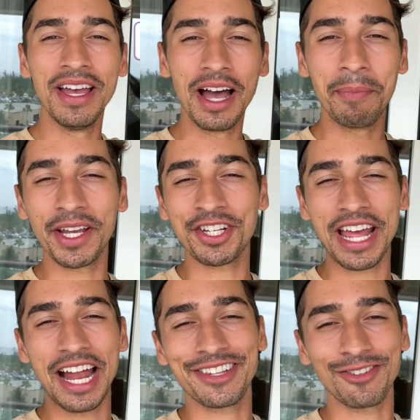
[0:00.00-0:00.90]
A big
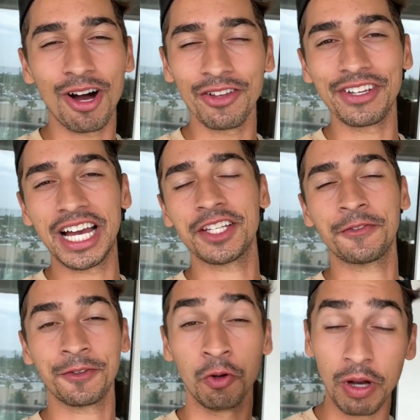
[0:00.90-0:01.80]
shout out to all of you guys
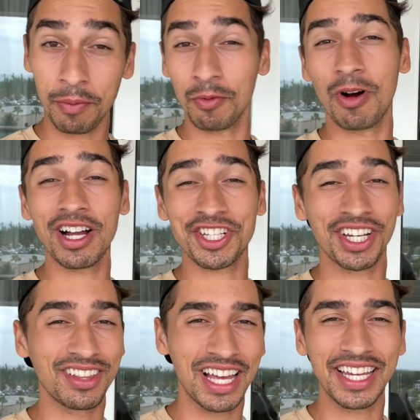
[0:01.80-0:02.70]
who have been
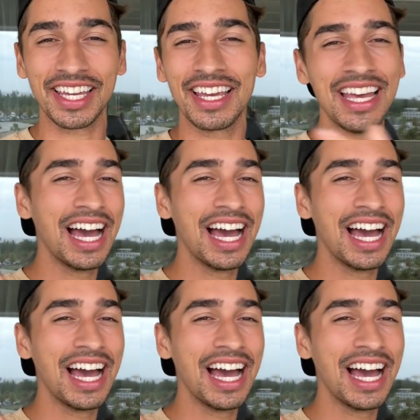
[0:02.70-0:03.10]
watching and liking.